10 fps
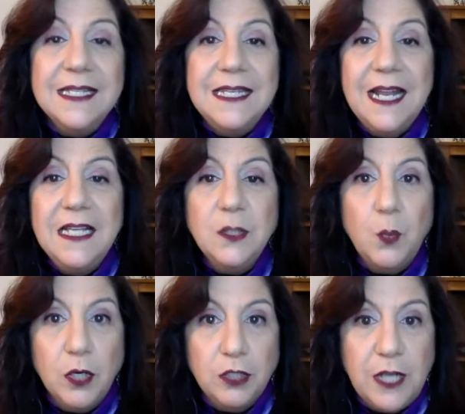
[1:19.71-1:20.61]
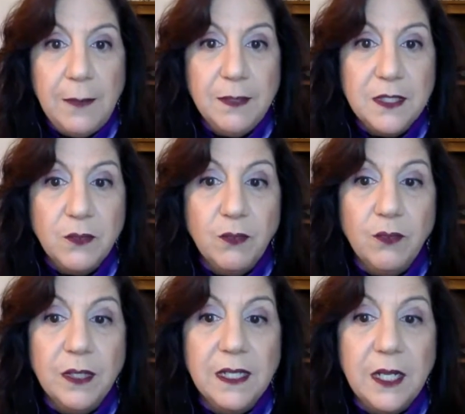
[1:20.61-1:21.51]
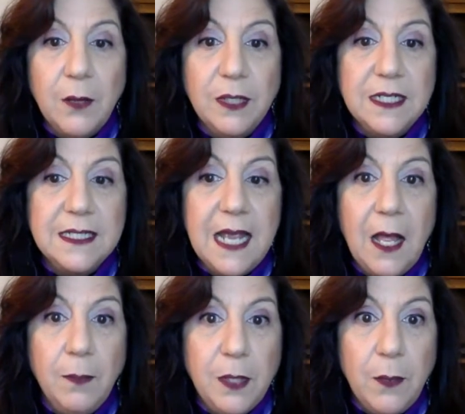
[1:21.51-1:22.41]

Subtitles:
today's workshop is really going to help